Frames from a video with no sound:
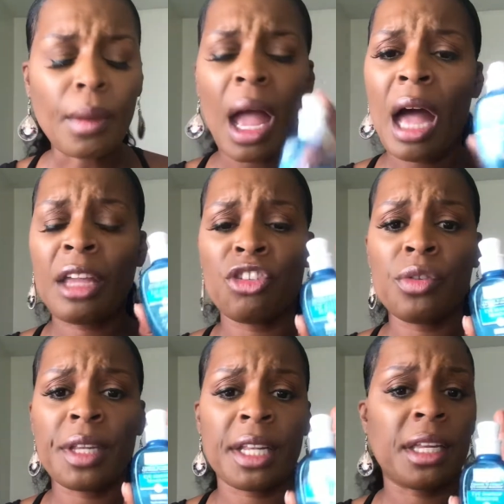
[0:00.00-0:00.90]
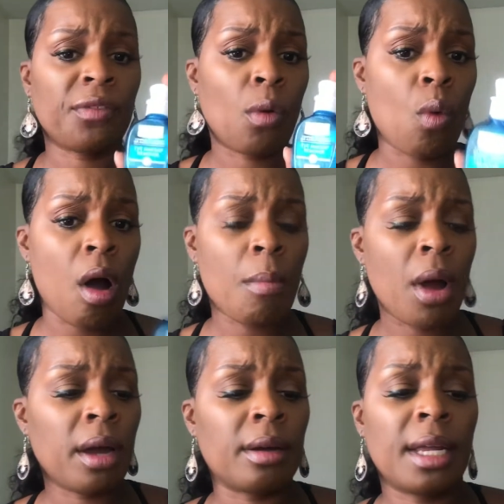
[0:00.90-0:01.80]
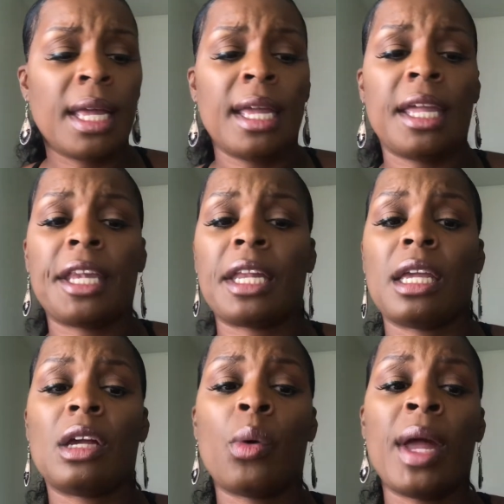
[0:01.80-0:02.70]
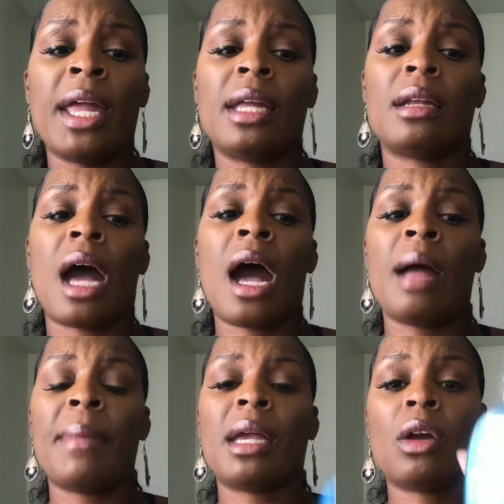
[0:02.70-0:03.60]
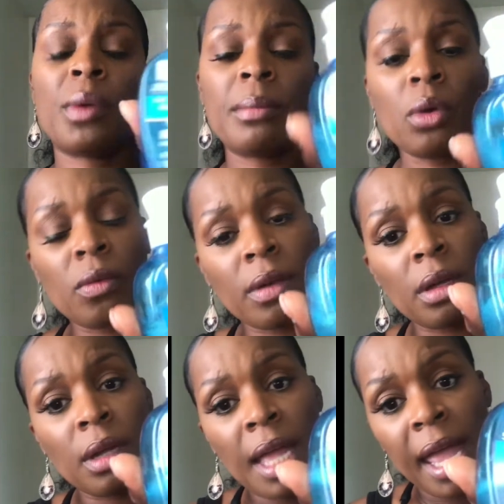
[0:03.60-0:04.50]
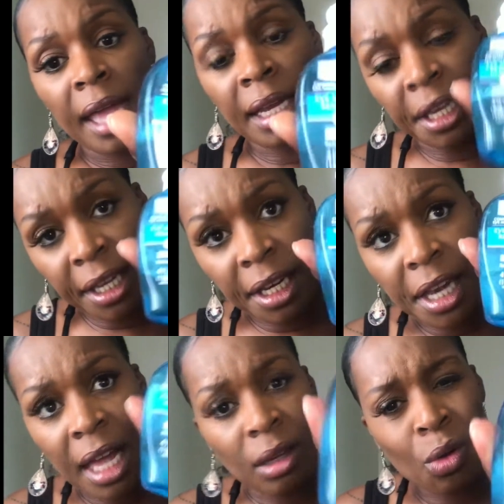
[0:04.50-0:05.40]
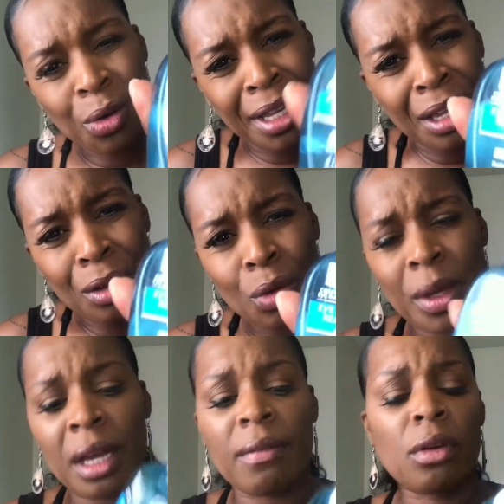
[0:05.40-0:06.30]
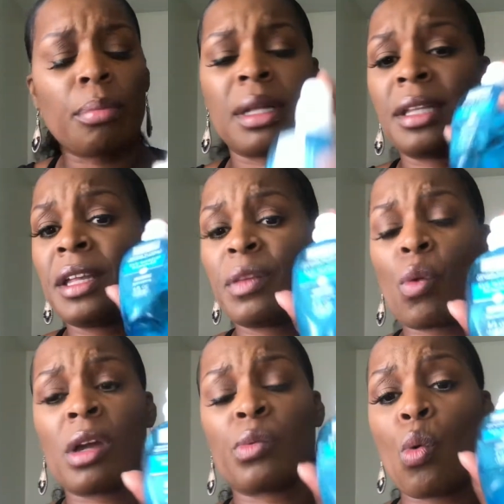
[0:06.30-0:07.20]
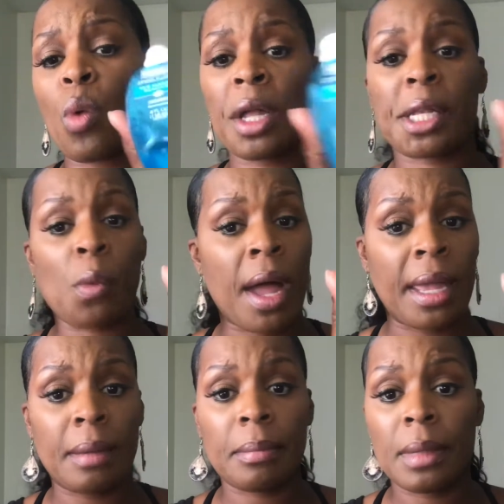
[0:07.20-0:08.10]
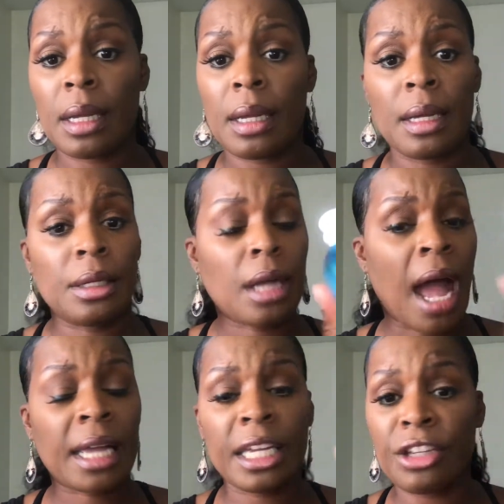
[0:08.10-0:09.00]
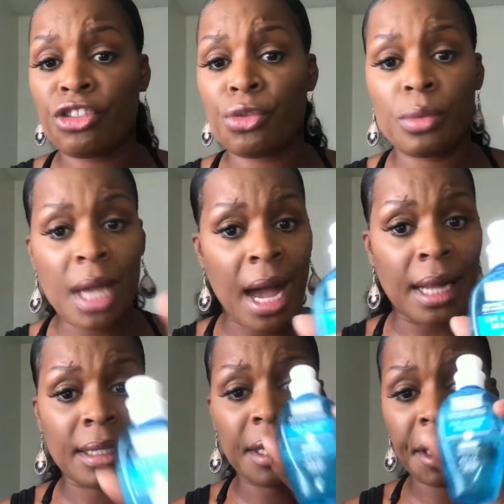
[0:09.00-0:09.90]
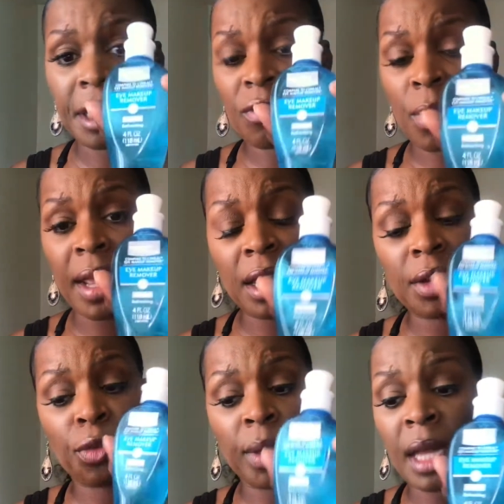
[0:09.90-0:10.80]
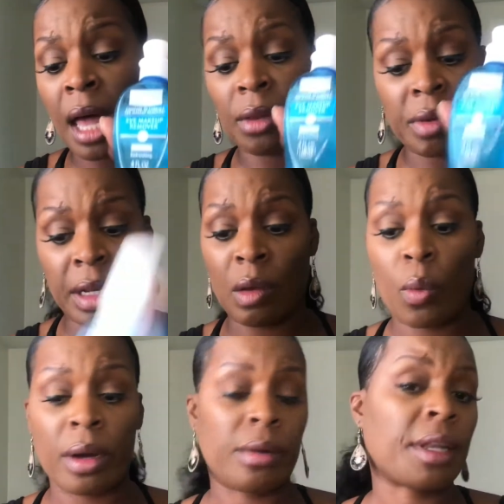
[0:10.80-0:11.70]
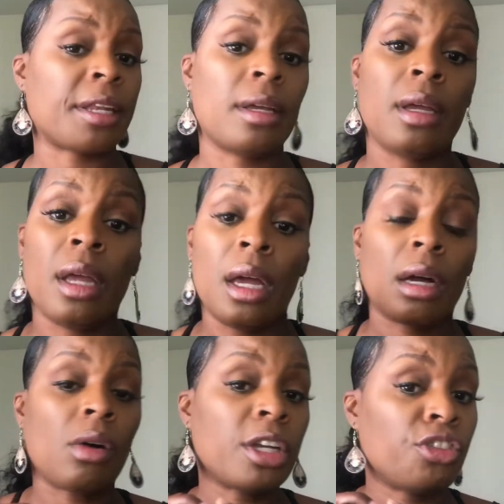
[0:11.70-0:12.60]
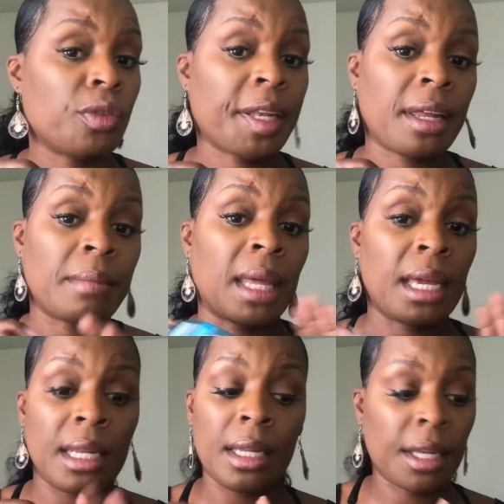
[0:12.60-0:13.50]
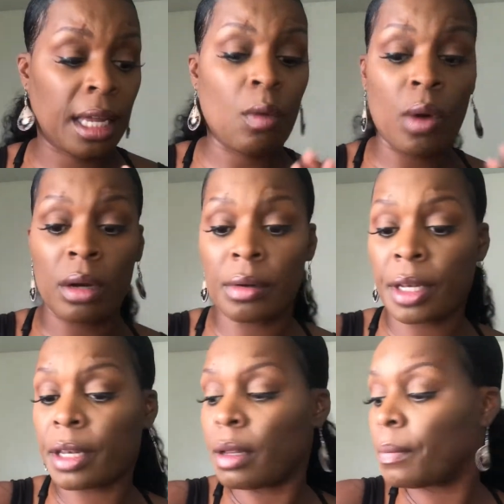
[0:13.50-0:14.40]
I use this from Walmart. It's the Equate eye makeup remover, and they said it's like L'Oreal or whatever, but this works with one swipe. I kid you not. This stuff right here is $3 and it works. Go get you some, ladies. It works.